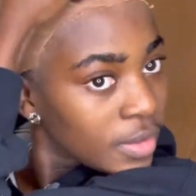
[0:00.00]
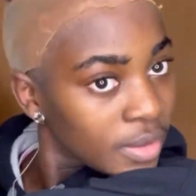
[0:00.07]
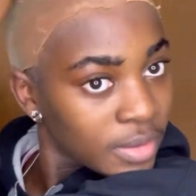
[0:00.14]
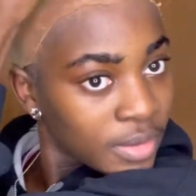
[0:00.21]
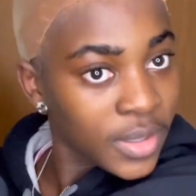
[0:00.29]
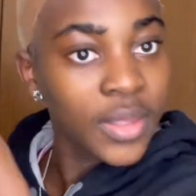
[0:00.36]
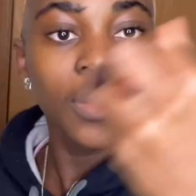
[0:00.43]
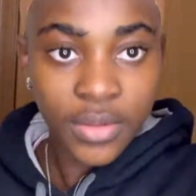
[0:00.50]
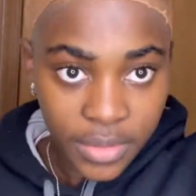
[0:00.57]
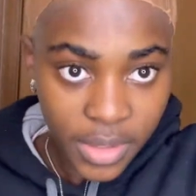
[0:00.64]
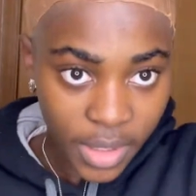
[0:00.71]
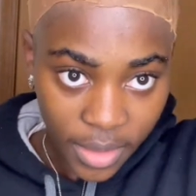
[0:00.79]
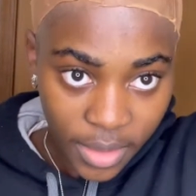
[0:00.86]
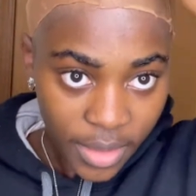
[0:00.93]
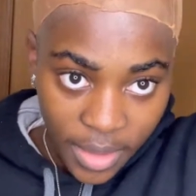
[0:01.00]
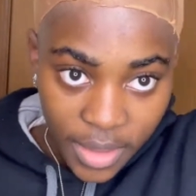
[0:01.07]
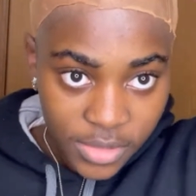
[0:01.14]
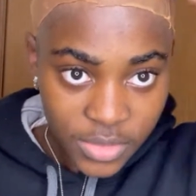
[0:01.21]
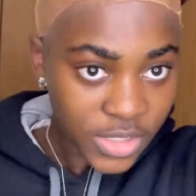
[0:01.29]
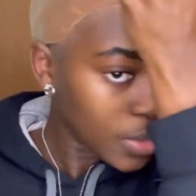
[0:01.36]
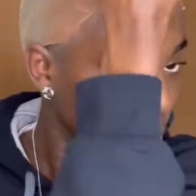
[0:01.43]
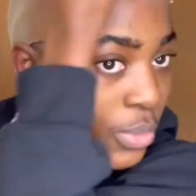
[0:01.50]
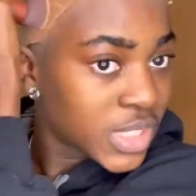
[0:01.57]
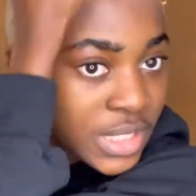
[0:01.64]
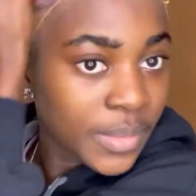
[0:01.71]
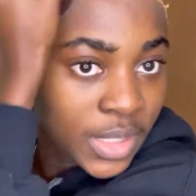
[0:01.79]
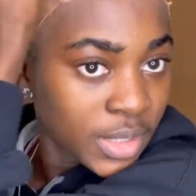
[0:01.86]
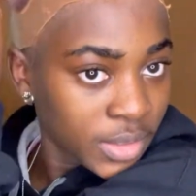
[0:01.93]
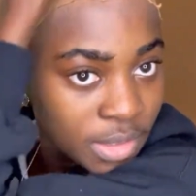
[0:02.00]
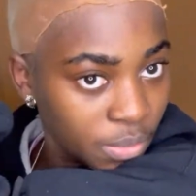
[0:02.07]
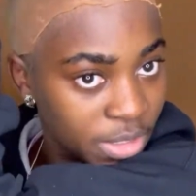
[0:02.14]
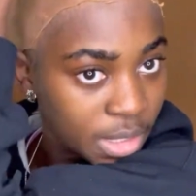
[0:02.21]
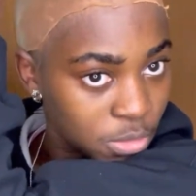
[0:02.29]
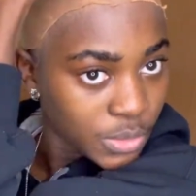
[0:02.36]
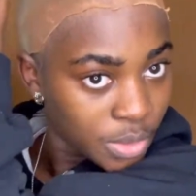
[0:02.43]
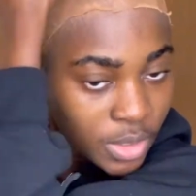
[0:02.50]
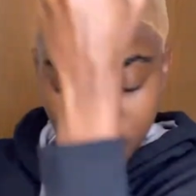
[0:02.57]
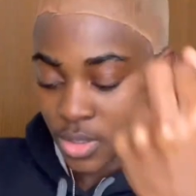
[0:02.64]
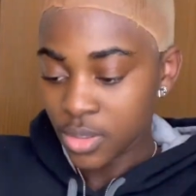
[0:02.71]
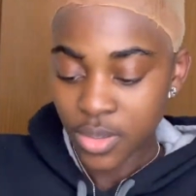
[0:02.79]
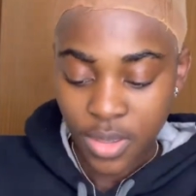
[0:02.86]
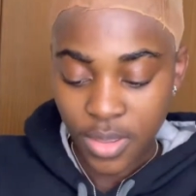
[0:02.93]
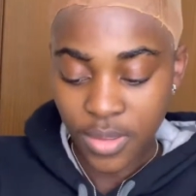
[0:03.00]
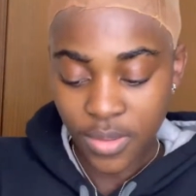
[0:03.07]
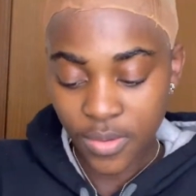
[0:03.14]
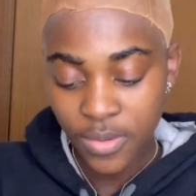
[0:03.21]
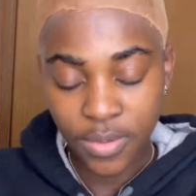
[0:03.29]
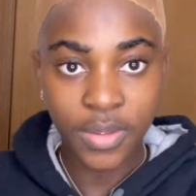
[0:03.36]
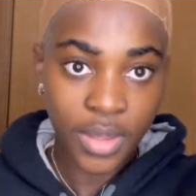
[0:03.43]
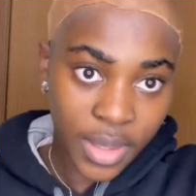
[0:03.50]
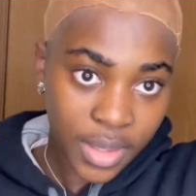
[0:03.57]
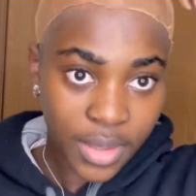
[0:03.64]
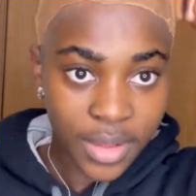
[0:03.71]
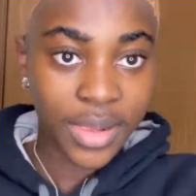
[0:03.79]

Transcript: part today, so I'm putting some over there,